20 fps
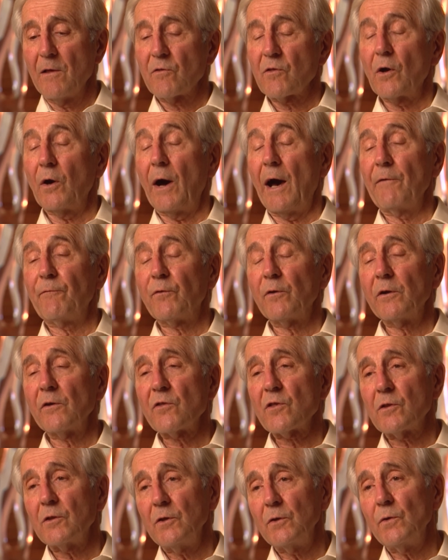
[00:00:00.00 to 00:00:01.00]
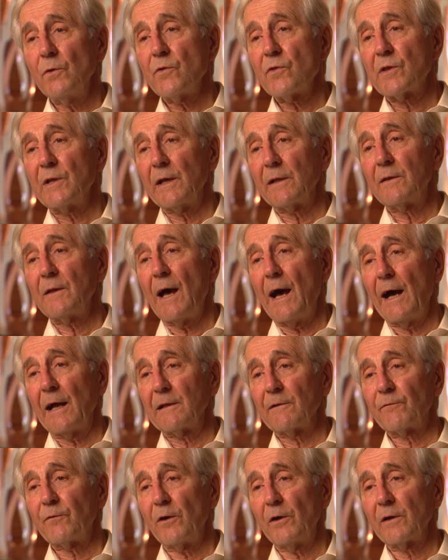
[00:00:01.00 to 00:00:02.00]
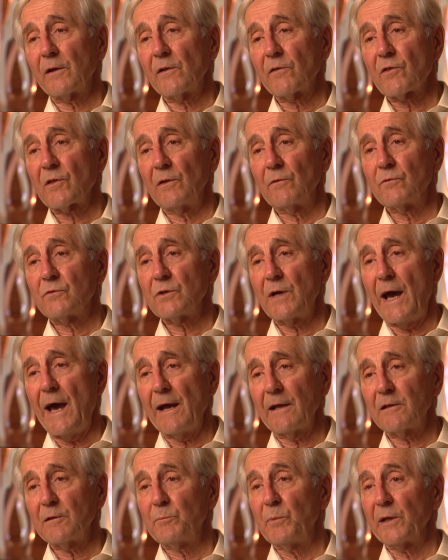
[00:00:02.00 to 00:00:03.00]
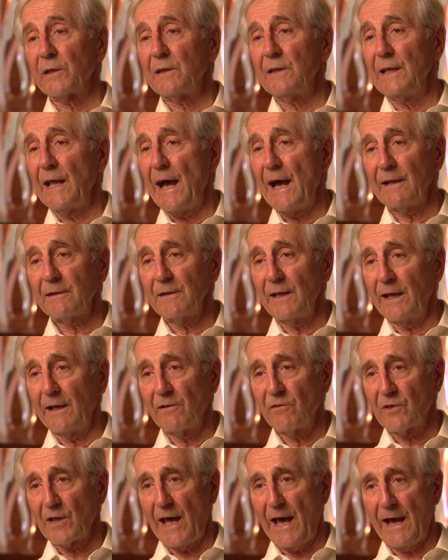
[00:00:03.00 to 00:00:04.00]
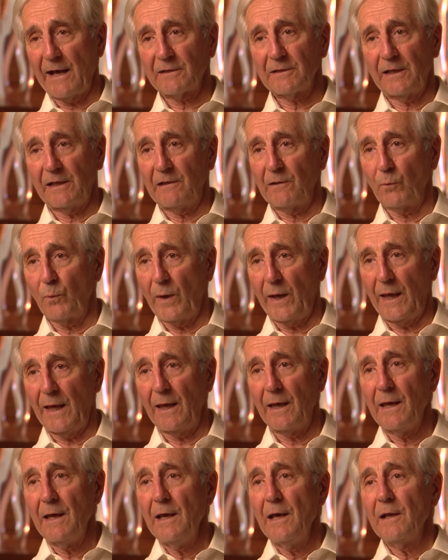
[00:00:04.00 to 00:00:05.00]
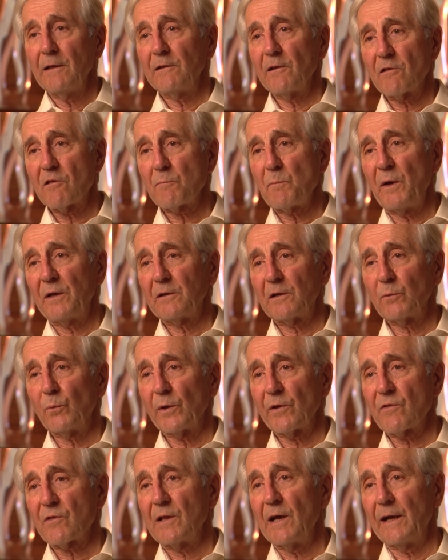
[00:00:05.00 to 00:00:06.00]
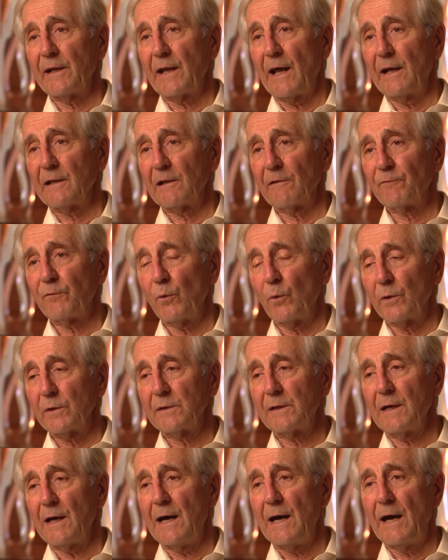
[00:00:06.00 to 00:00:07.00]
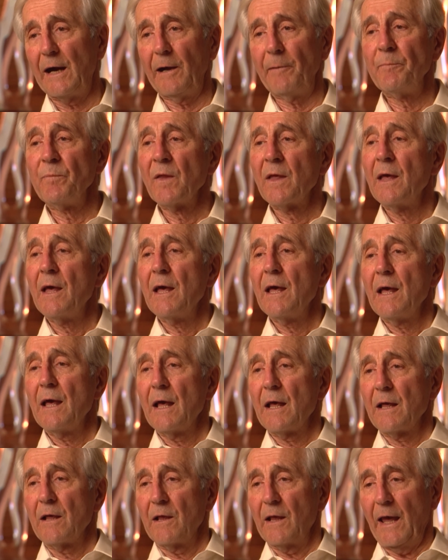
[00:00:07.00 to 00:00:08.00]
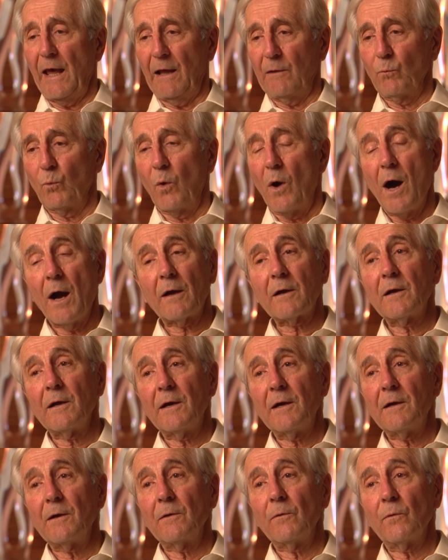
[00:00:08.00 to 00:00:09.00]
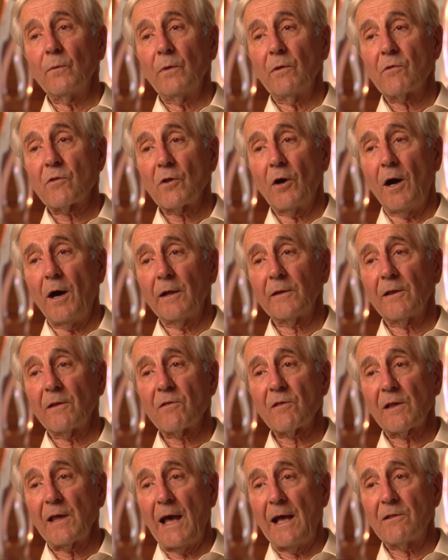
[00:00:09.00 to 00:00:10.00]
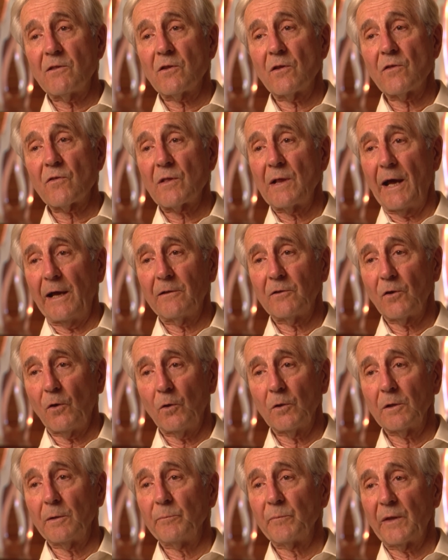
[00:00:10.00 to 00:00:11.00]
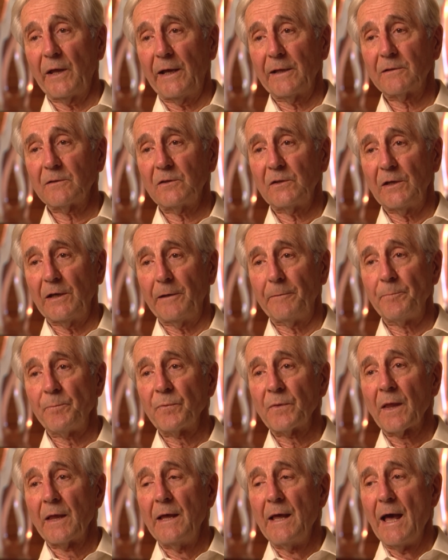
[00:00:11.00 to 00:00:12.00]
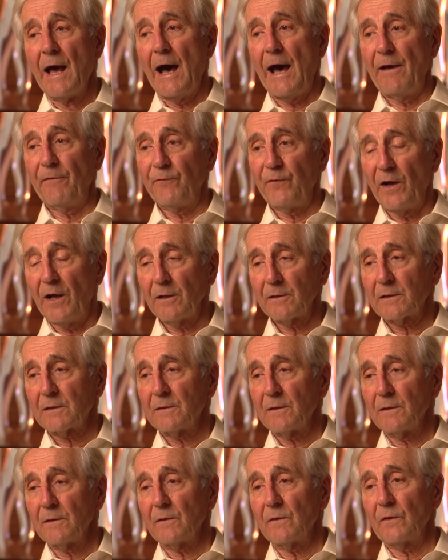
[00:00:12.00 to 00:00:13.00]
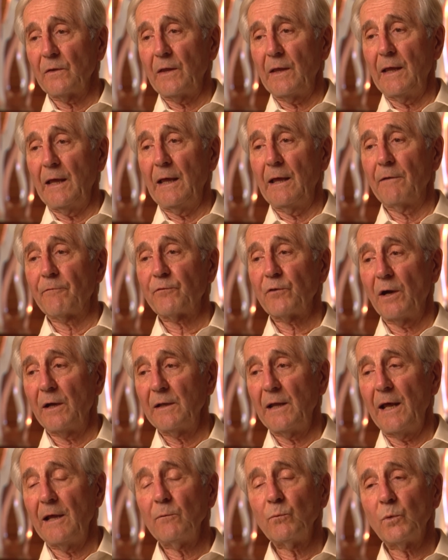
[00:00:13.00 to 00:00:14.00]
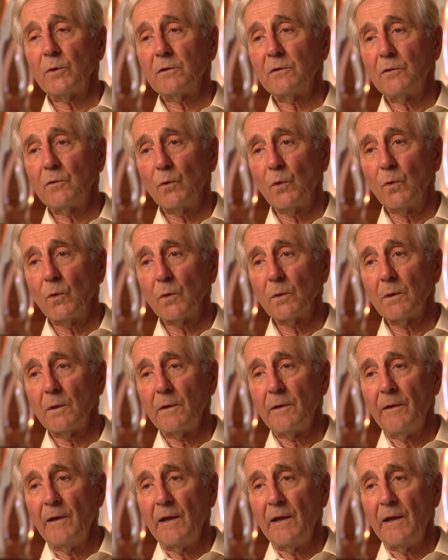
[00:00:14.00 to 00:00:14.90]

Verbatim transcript: I first used it on the Ferguson tractor, but not exactly the way the spinner was done on the Ford car. And Walker saw the sketches, and I told him that I felt the front end would cool